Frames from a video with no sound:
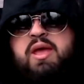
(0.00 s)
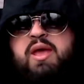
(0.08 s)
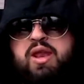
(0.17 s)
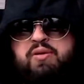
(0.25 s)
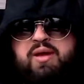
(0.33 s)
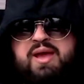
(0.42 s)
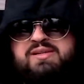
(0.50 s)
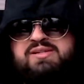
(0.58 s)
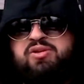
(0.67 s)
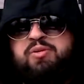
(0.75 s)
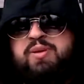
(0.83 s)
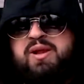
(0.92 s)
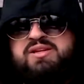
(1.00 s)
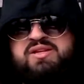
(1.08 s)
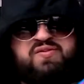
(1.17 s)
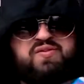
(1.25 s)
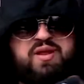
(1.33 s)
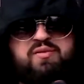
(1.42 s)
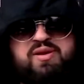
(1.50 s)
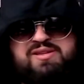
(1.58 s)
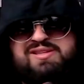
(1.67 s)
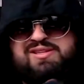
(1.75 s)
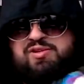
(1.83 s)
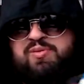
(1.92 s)
Anyway, guys, I do apologize for not
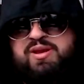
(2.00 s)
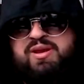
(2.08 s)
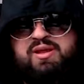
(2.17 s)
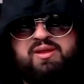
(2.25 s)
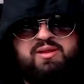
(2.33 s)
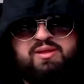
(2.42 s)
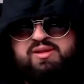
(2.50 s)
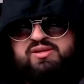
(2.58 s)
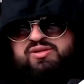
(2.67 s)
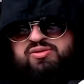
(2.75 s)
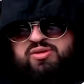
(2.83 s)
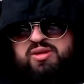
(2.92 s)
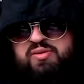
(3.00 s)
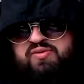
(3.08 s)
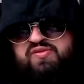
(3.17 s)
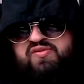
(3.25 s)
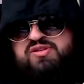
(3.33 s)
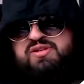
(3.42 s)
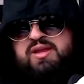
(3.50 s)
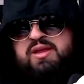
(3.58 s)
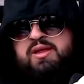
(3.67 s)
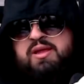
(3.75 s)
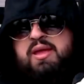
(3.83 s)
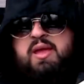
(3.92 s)
releasing too many of these reviews
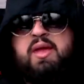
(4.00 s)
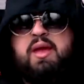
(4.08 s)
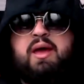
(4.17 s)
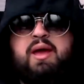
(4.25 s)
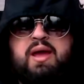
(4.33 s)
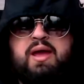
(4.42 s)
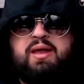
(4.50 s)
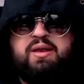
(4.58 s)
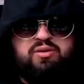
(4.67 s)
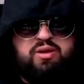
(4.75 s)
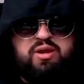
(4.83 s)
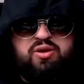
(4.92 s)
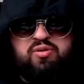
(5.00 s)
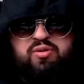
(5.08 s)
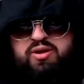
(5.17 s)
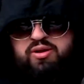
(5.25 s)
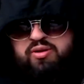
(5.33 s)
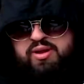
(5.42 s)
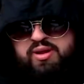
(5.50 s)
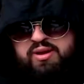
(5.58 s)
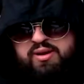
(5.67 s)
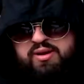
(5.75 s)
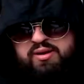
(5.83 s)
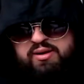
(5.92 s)
lately. I do want to go ahead
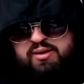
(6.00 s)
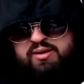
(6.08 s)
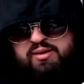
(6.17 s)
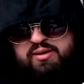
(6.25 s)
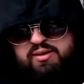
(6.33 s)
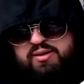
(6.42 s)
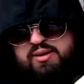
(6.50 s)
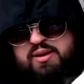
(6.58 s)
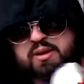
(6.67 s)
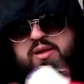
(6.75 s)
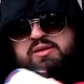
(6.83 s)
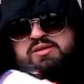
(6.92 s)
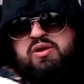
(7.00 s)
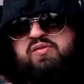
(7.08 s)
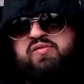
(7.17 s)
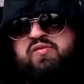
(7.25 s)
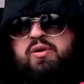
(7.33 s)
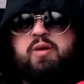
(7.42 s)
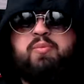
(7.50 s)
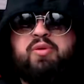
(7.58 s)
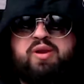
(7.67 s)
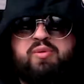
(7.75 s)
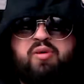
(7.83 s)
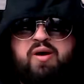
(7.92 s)
and start
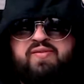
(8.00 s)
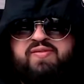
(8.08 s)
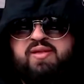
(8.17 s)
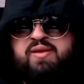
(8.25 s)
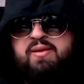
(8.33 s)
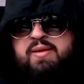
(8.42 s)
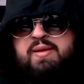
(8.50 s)
uploading more often.